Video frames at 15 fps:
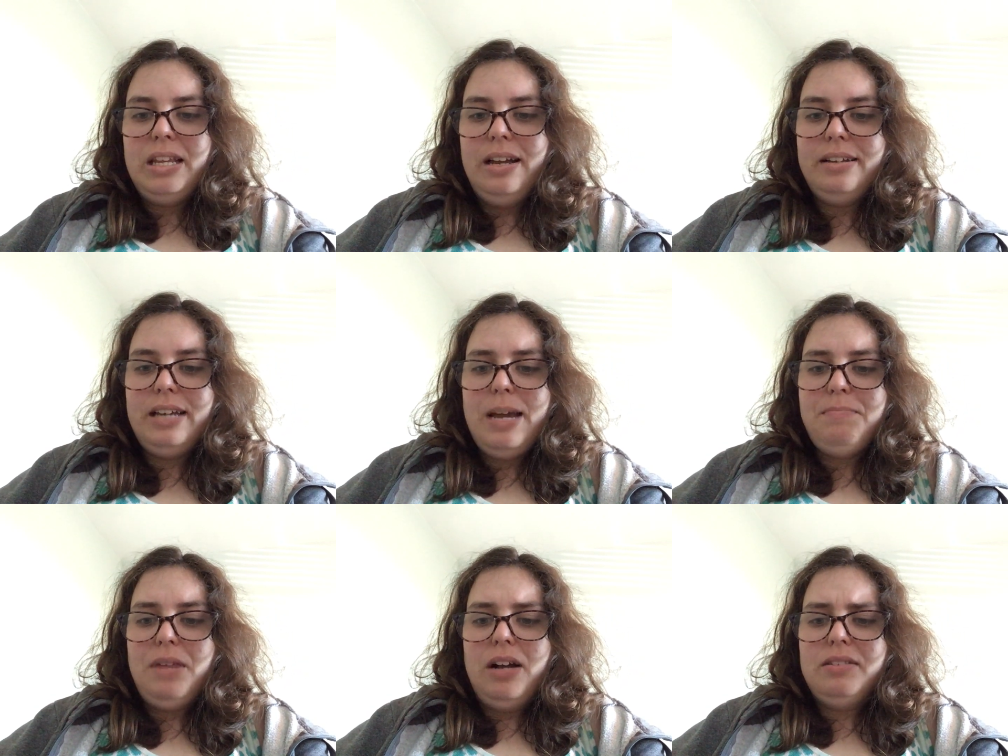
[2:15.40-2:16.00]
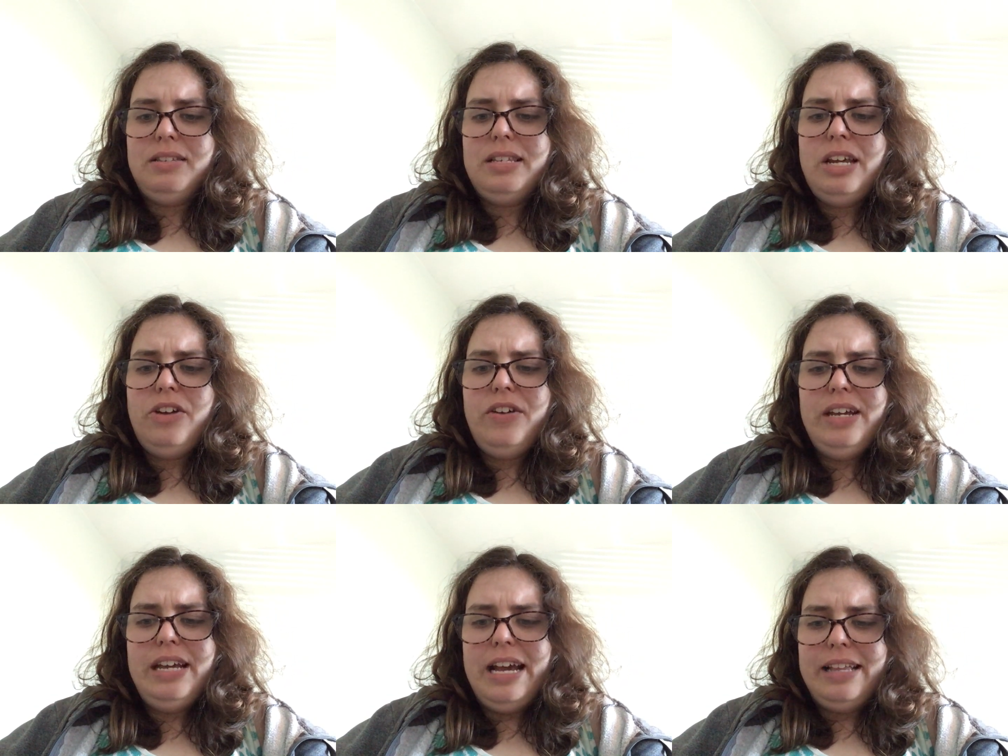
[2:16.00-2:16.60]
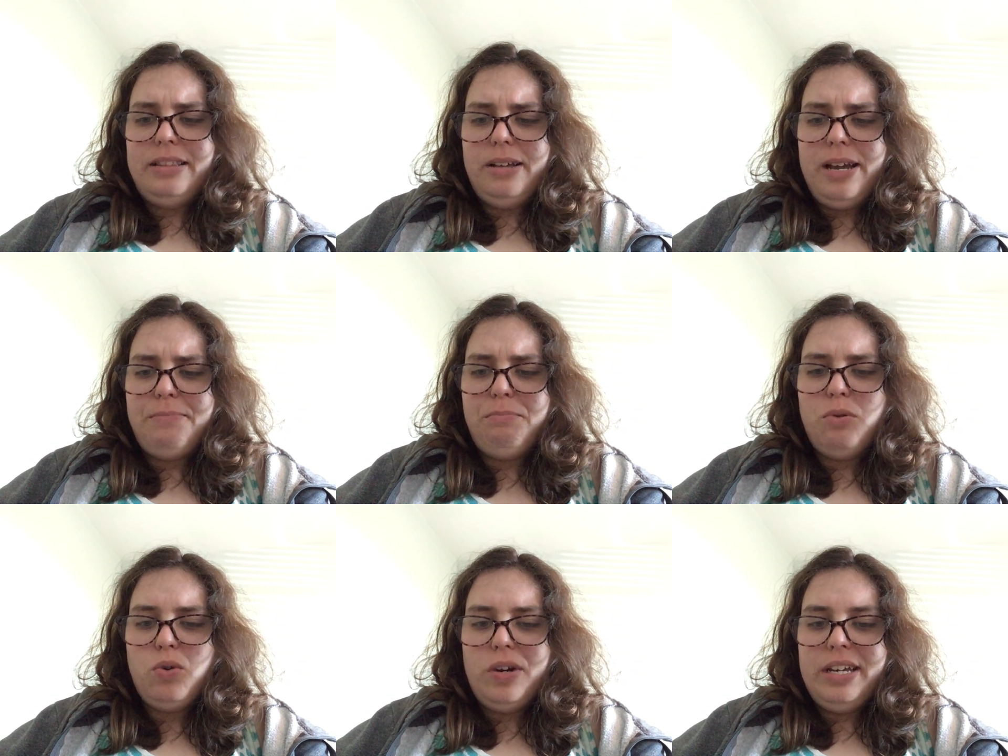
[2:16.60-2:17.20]
I kept on staring at
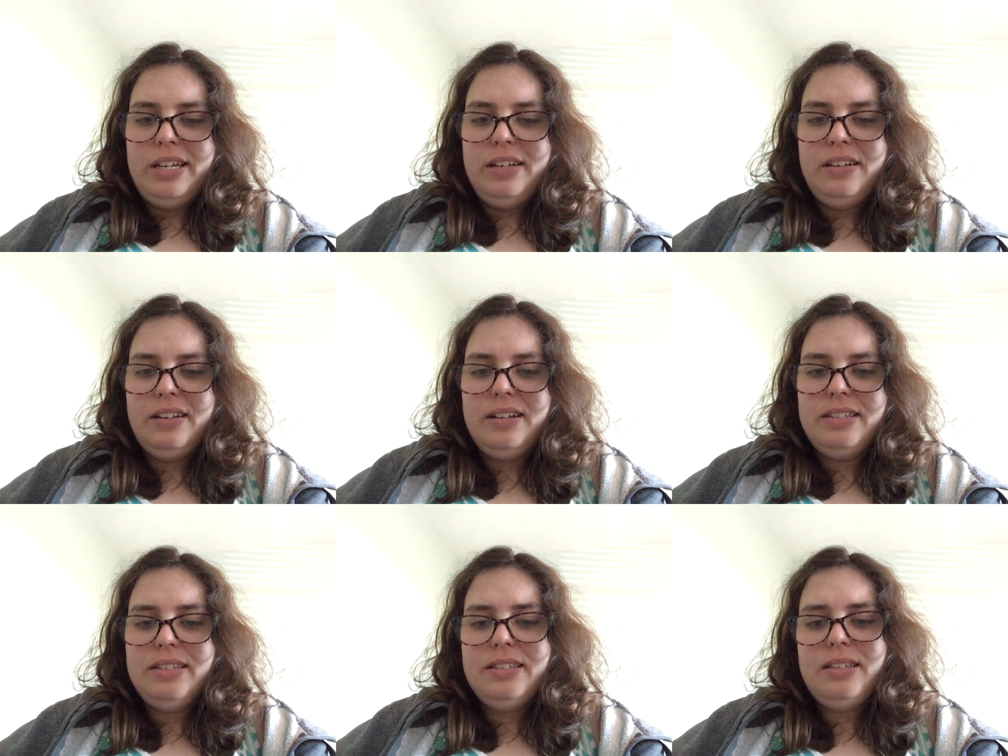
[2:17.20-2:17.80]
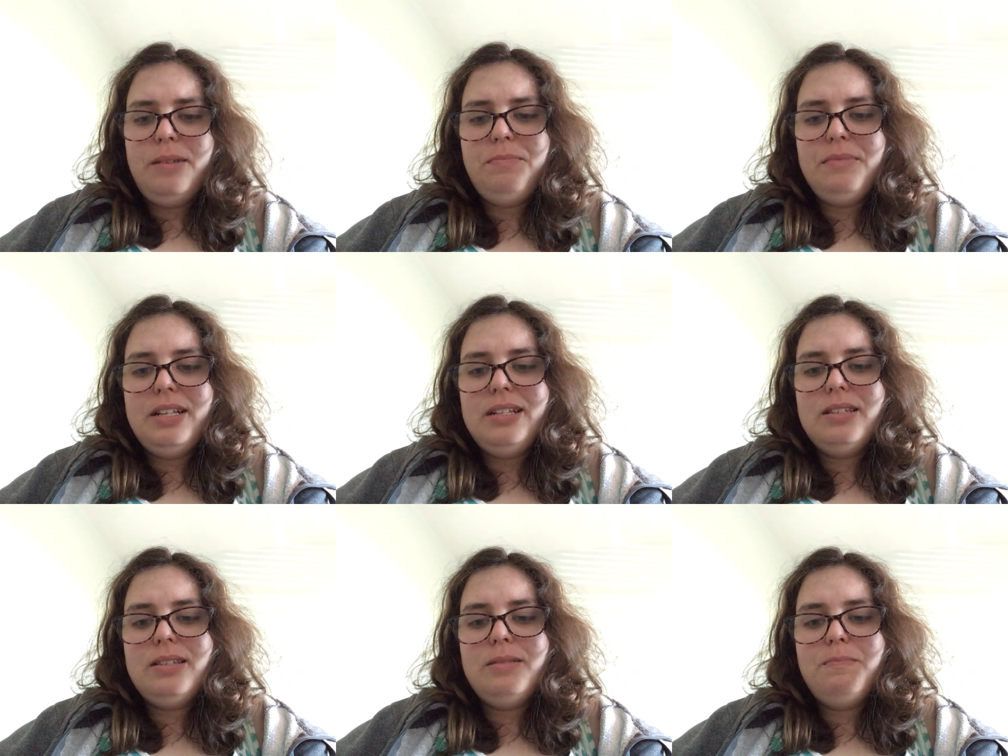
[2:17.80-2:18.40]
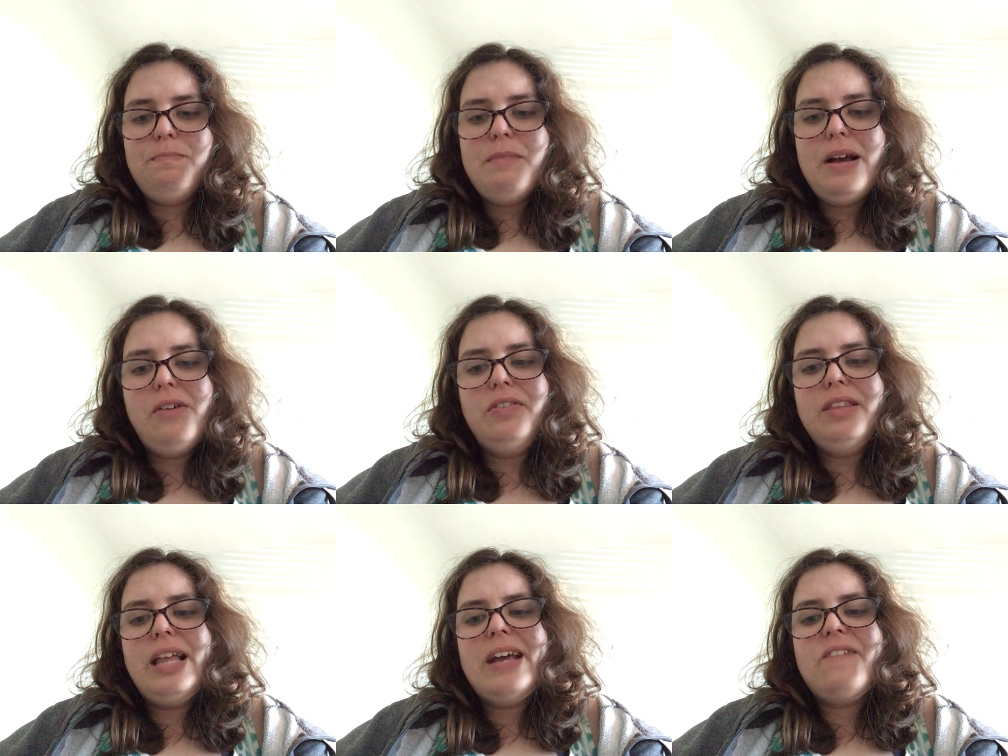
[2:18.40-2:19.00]
that boy, because something
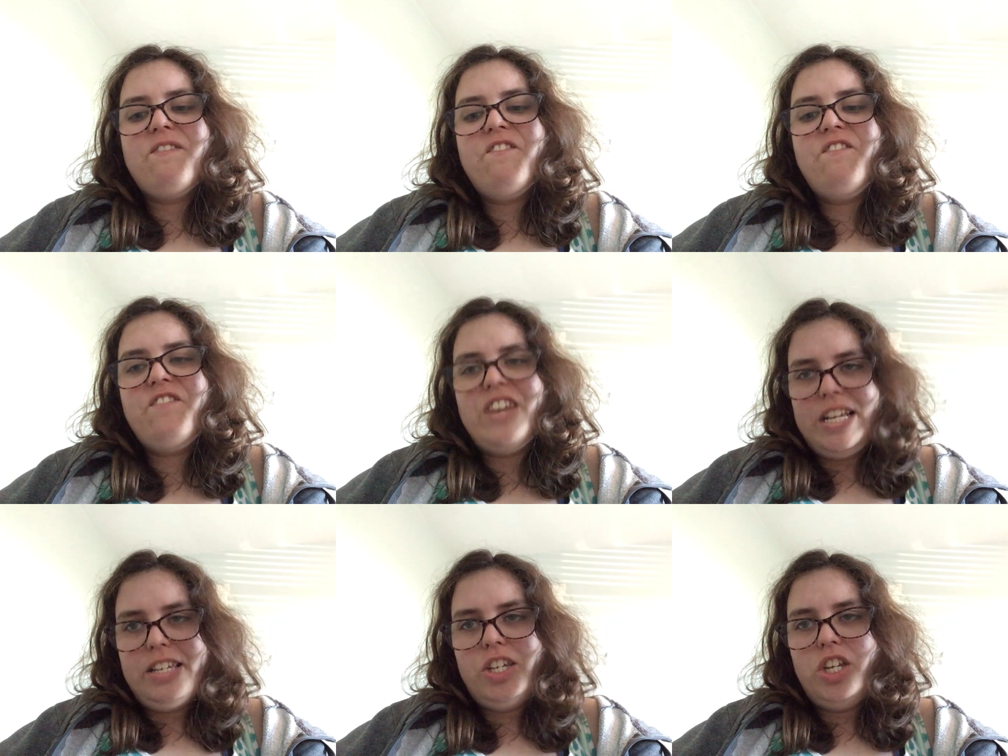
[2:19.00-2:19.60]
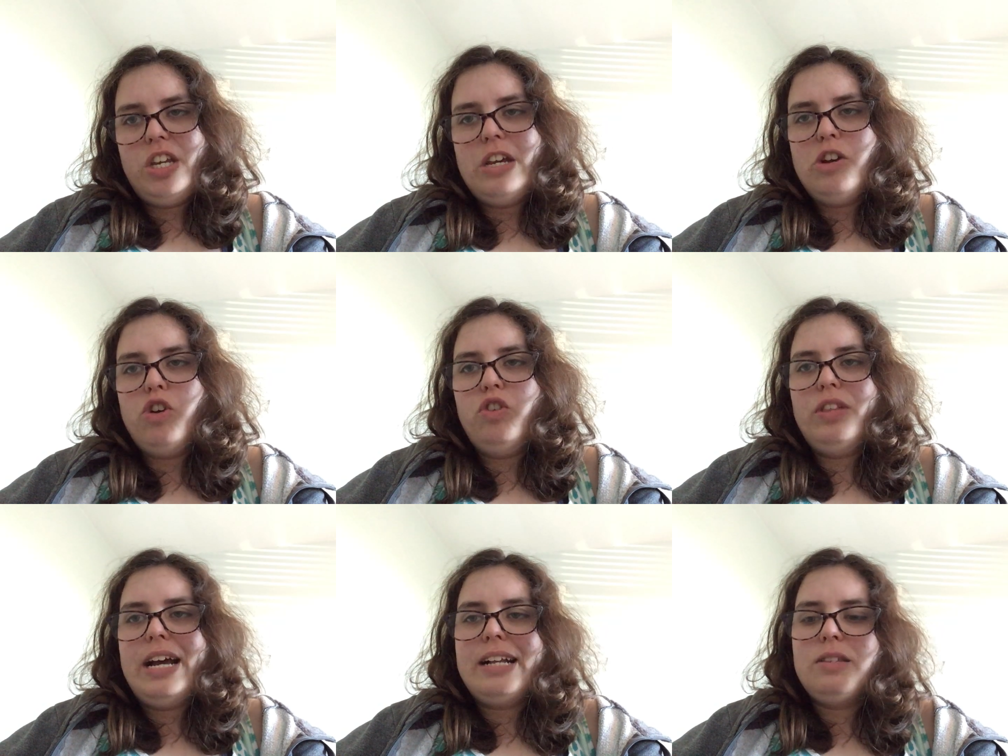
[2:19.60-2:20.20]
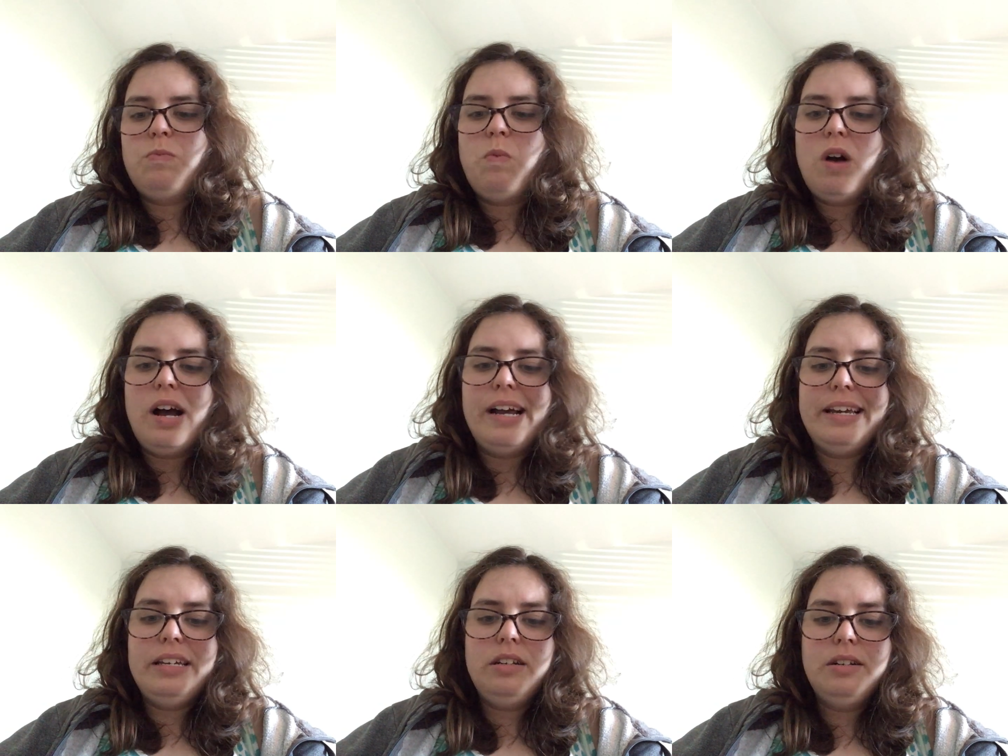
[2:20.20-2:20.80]
smelled like fish here, that's
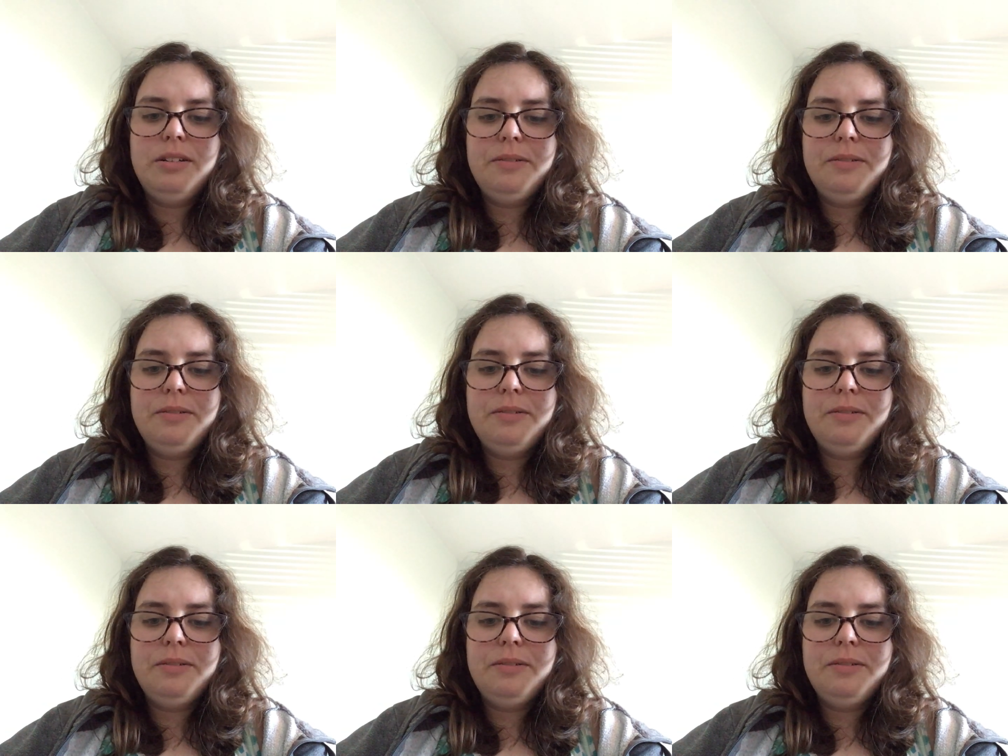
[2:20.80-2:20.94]
why.